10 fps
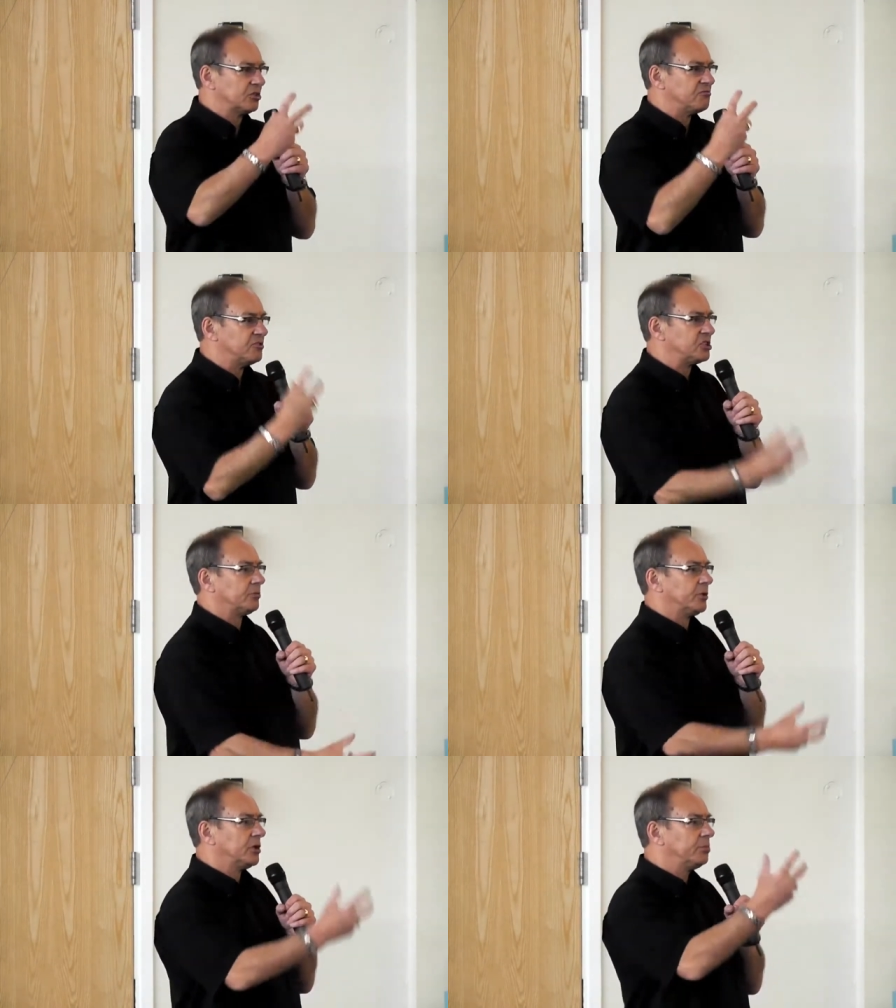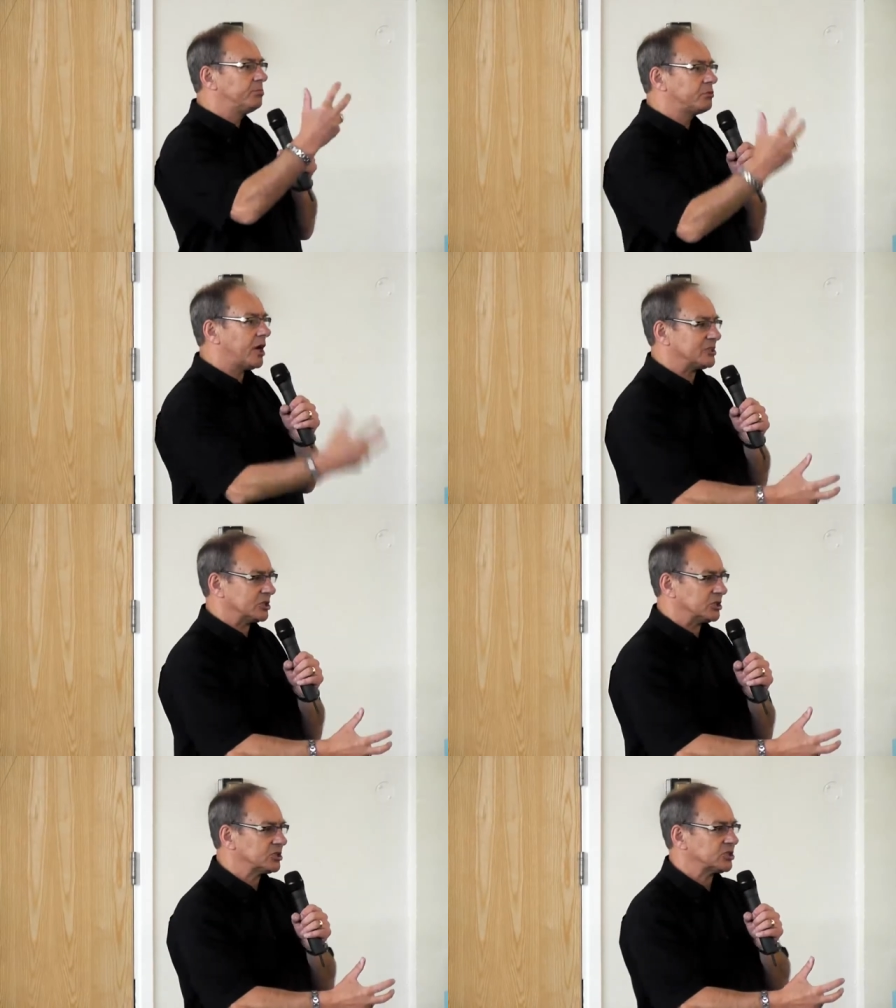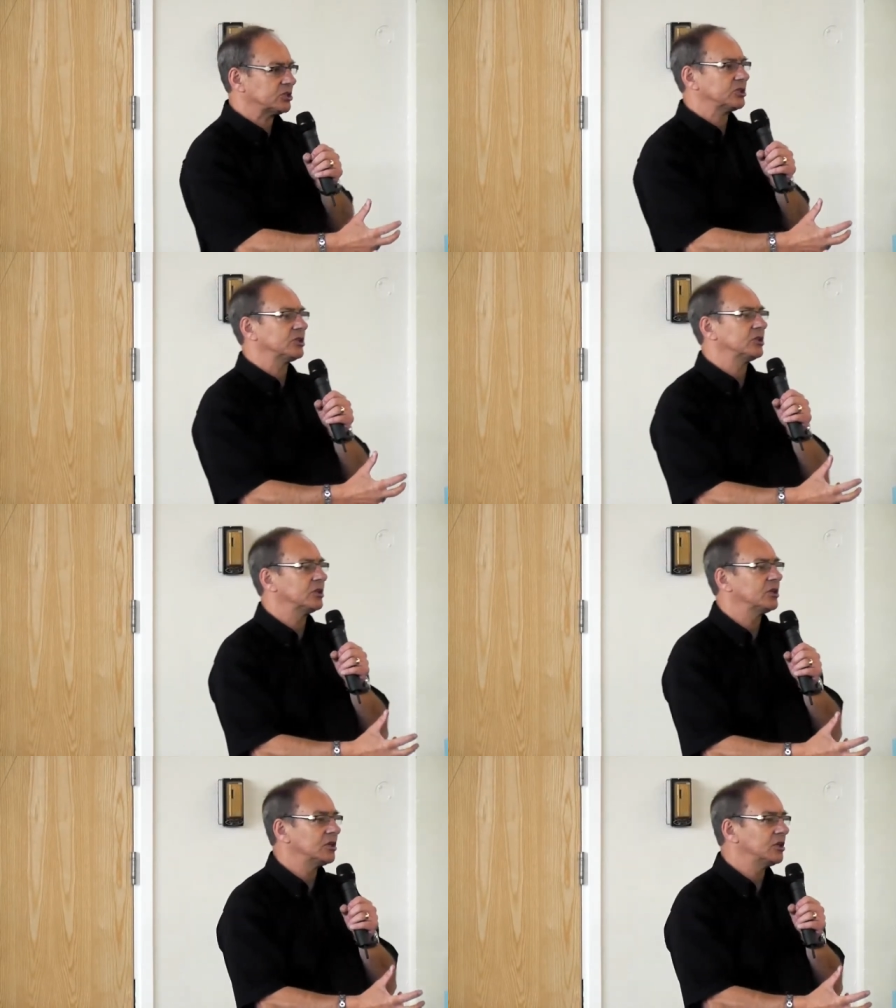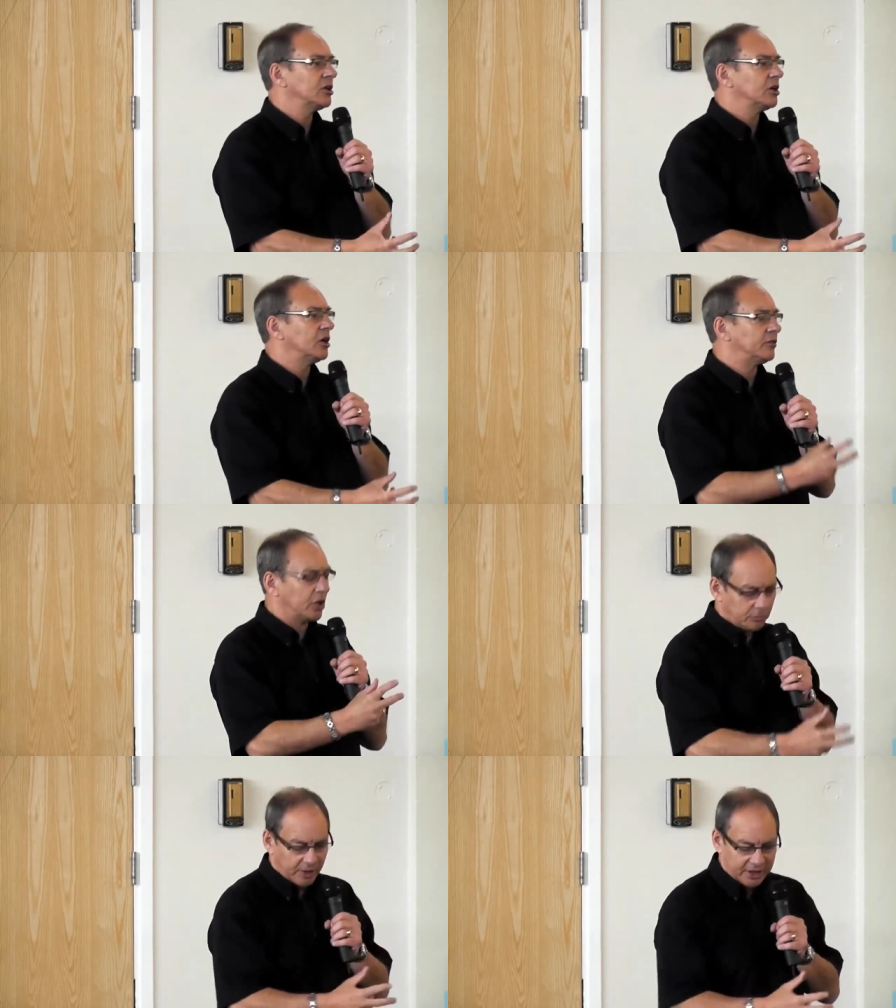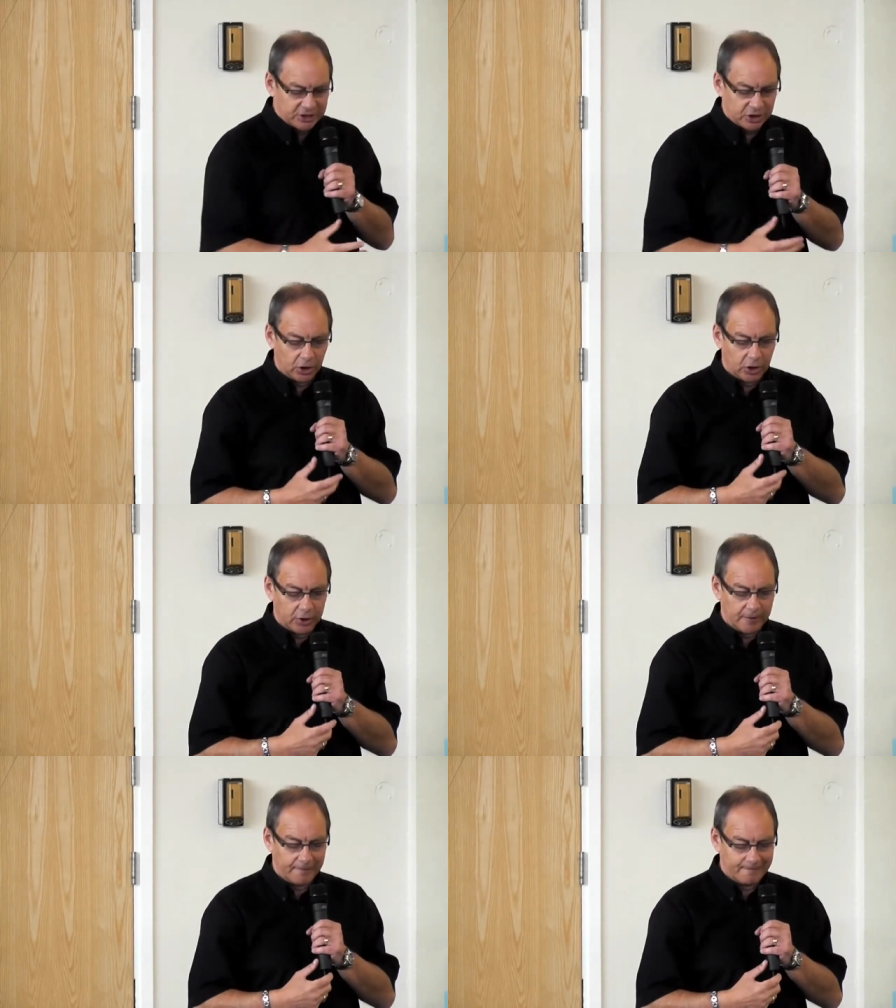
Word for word: the visible presence of Almighty God.